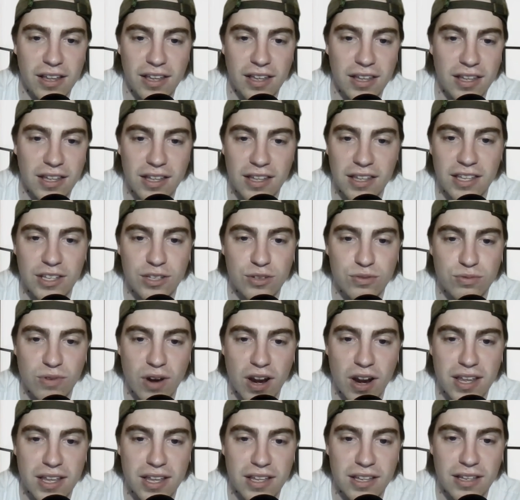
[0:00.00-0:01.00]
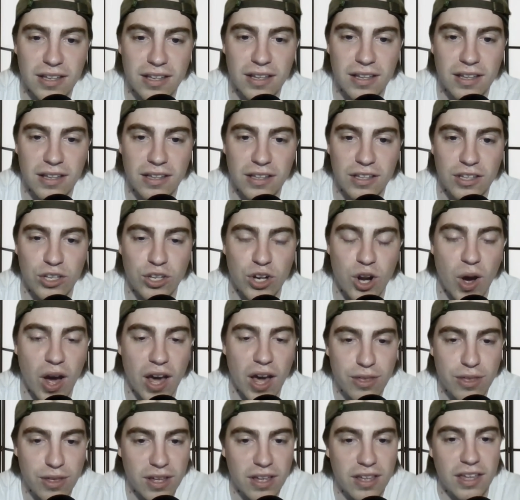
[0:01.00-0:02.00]
He's right.
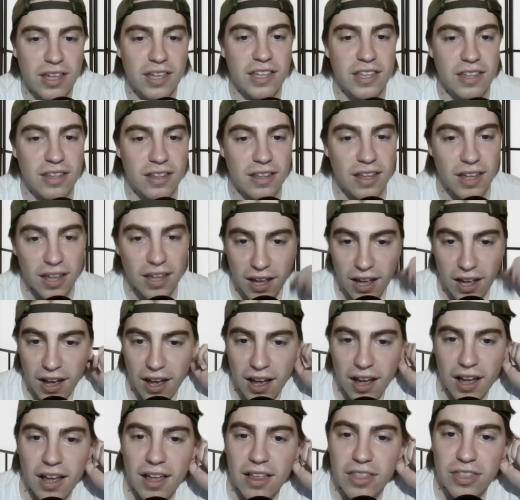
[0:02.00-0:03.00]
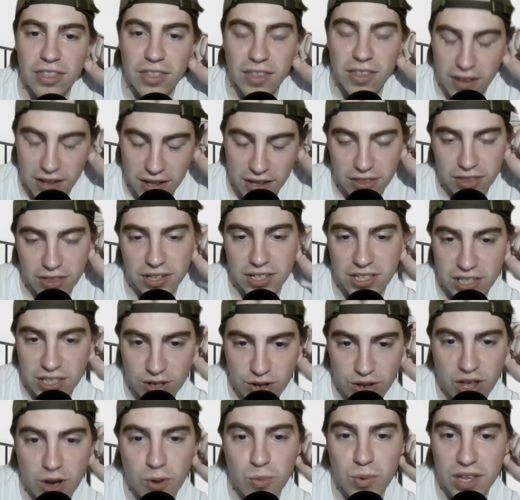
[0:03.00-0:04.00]
I think the
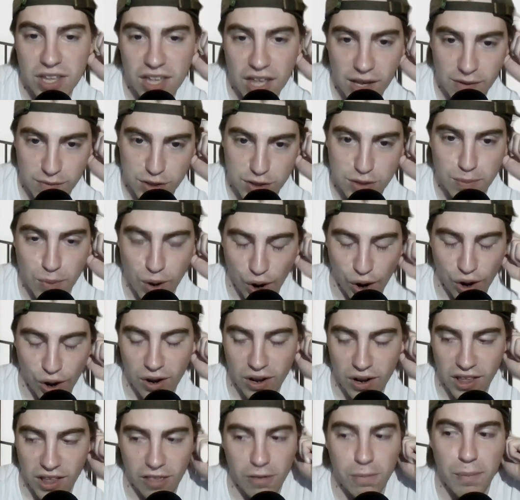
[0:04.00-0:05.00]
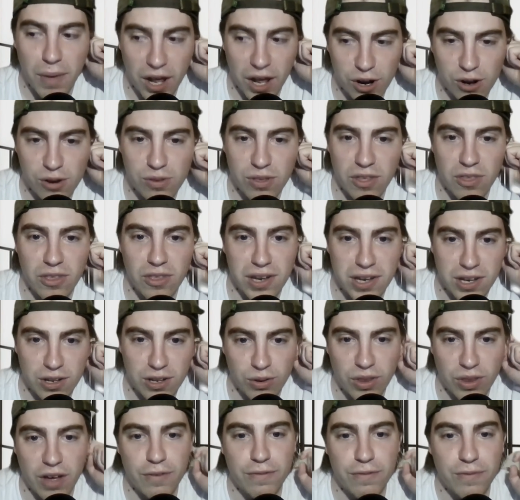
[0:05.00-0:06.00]
deal that we gave Smart is better than the
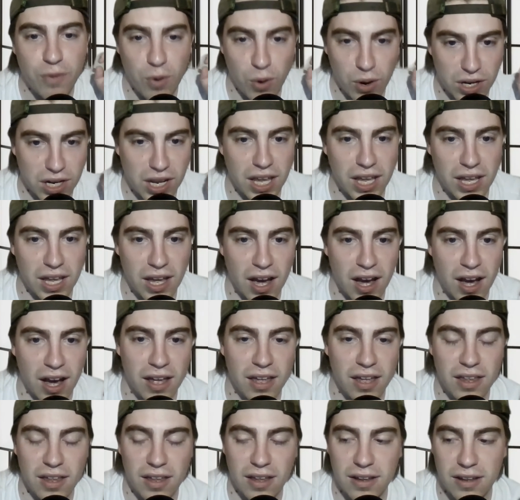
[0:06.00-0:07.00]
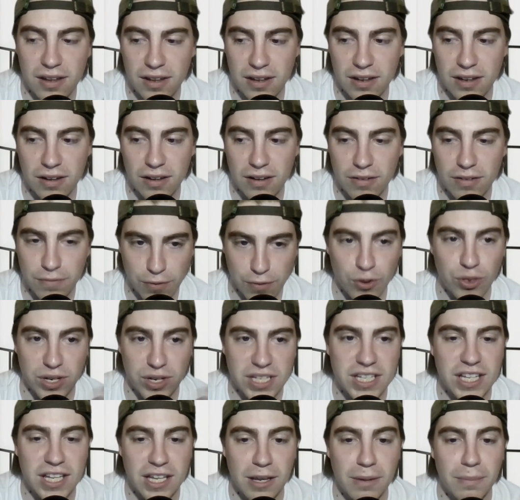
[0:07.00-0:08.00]
deal that Fournier got for the
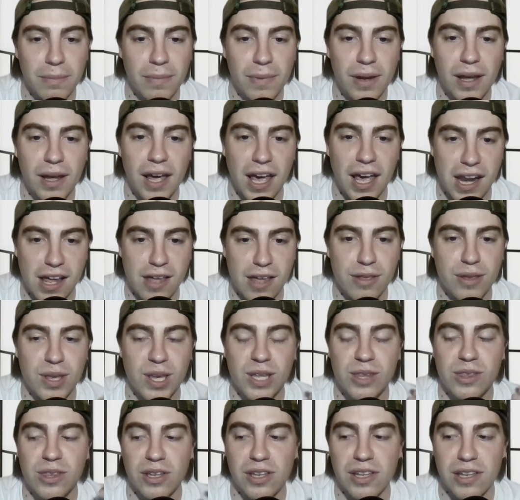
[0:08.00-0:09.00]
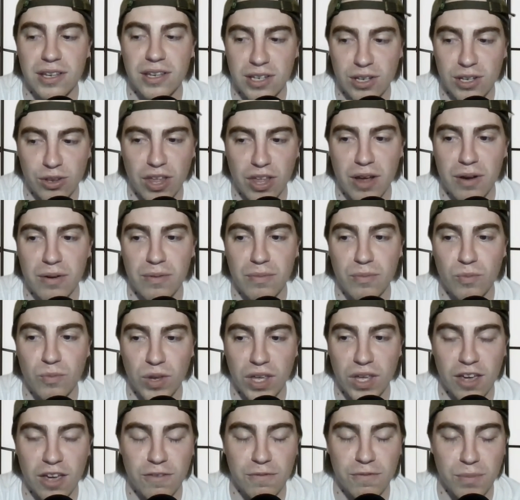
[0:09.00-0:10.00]
team. And I think that the deal that we
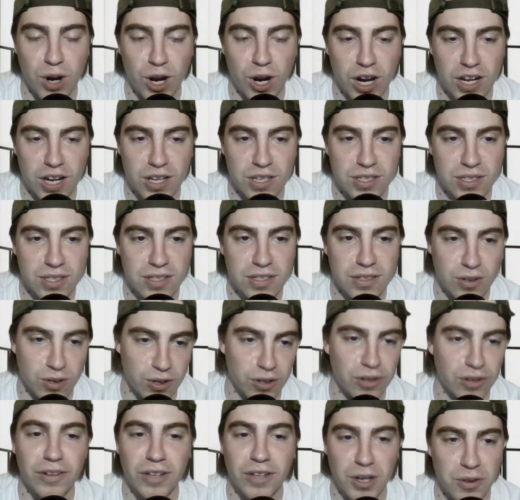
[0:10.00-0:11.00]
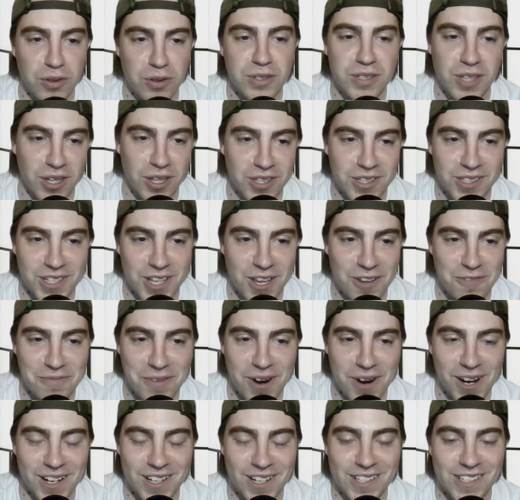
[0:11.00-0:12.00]
gave Marcus, or, the Celtics gave
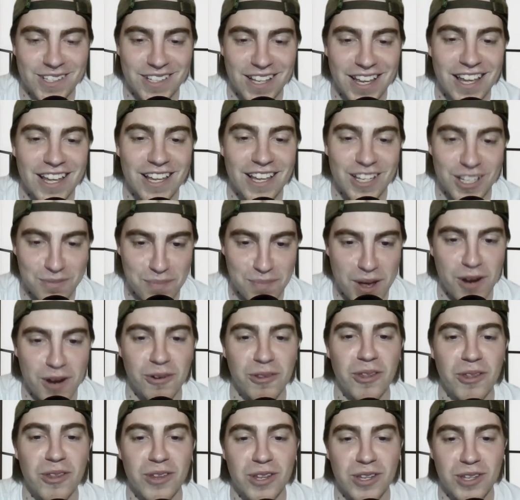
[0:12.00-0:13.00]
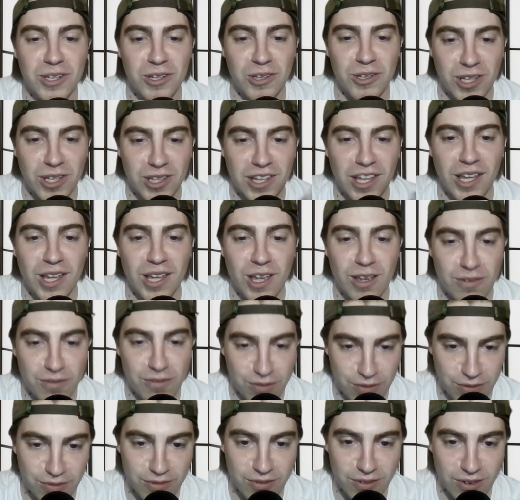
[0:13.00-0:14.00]
Marcus, is better than the deal that they
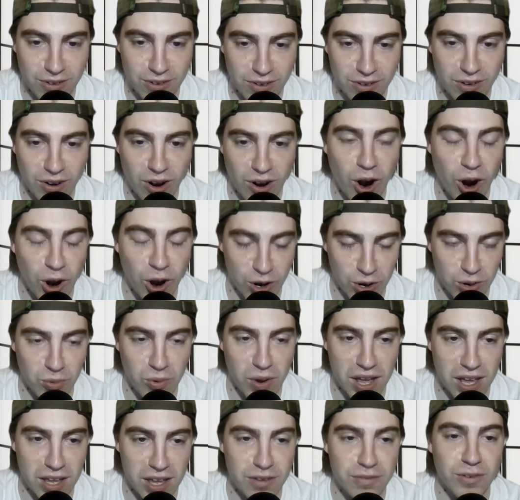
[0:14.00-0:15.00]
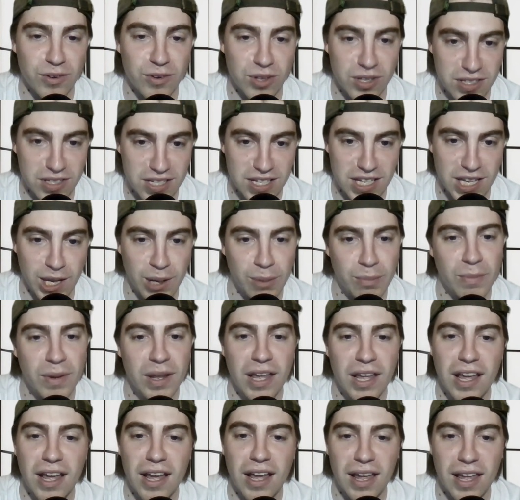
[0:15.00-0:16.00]
gave Hardaway for the team.
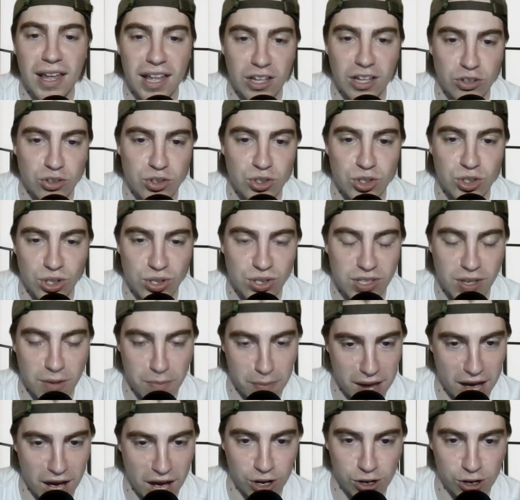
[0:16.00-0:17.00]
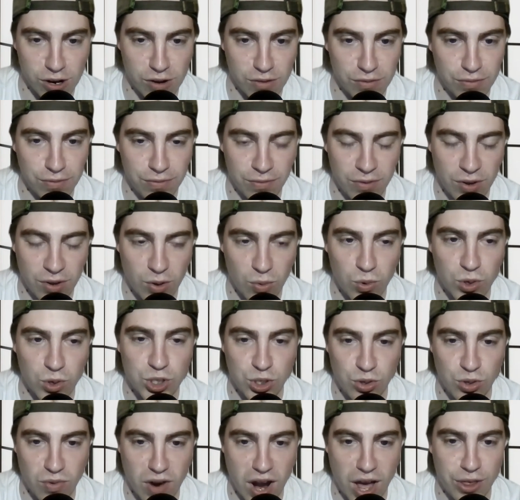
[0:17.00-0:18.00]
It's just a matter of, would
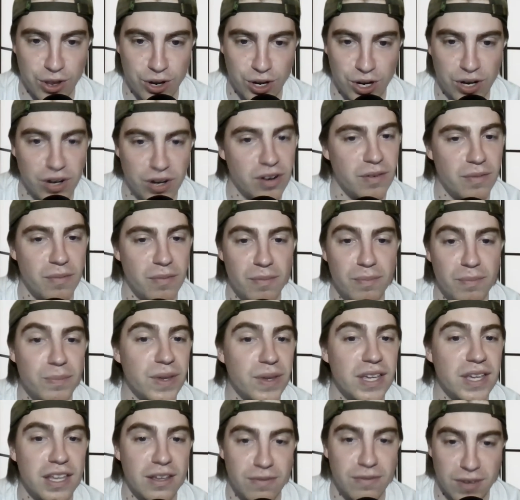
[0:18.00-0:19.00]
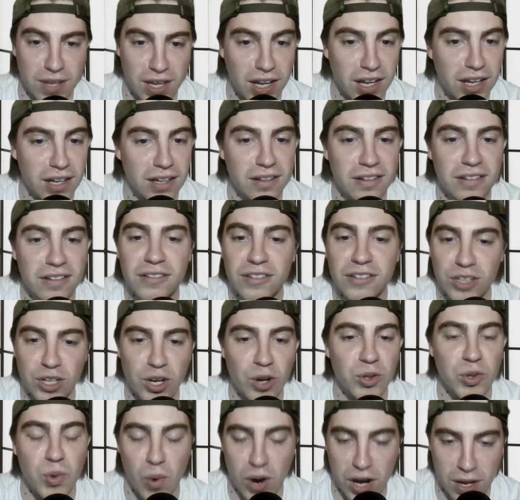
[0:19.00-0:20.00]
you rather be giving,
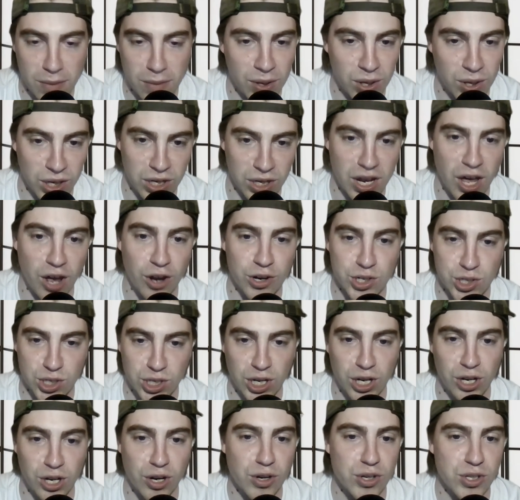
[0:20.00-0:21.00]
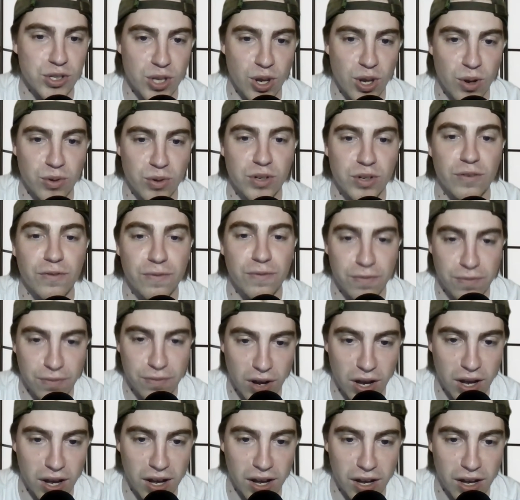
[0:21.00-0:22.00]
$20 million a year or so to
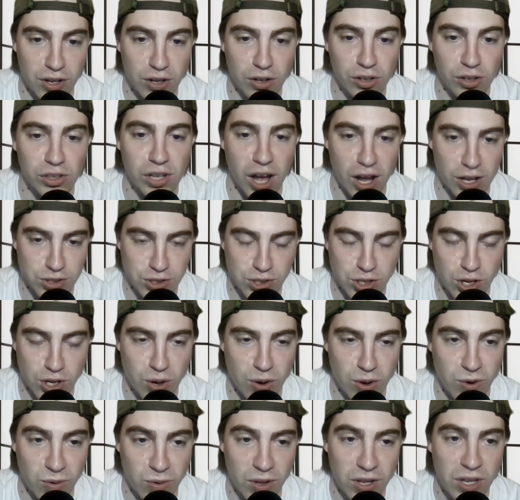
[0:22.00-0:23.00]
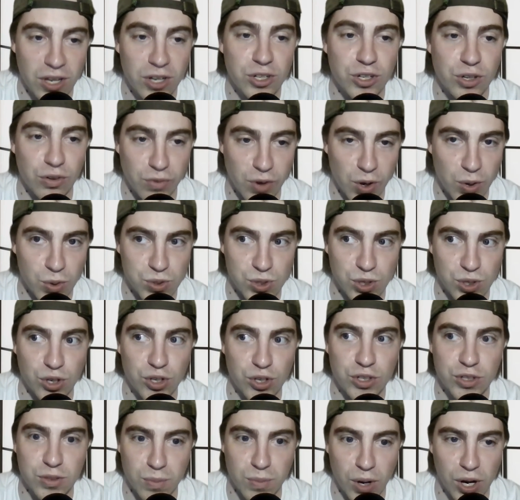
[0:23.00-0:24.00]
Lonzo, DeRozan,
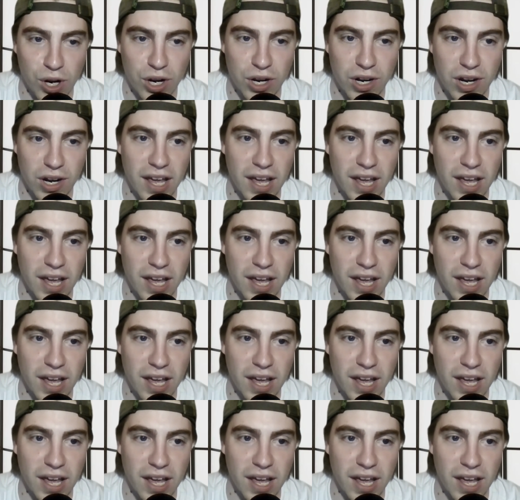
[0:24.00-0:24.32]
or Smart,